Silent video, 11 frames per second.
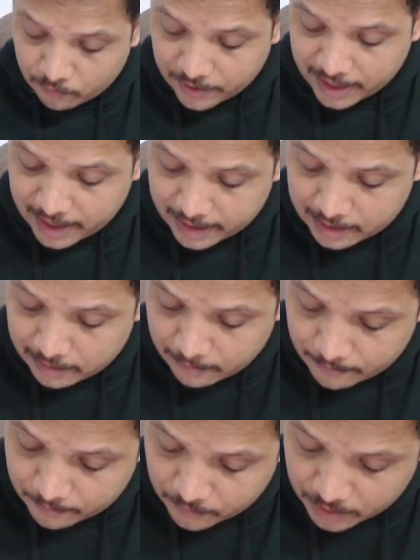v in
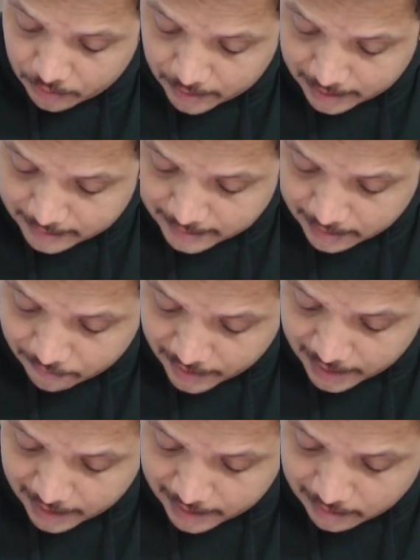you can say v
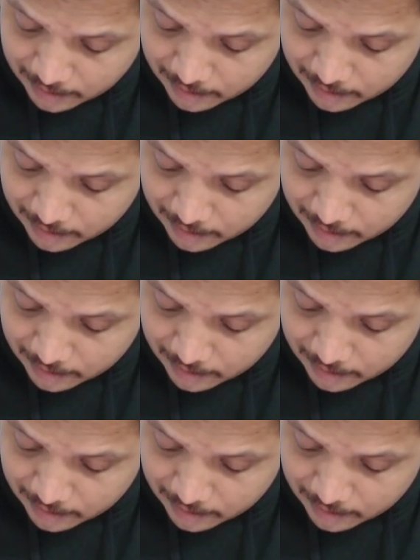in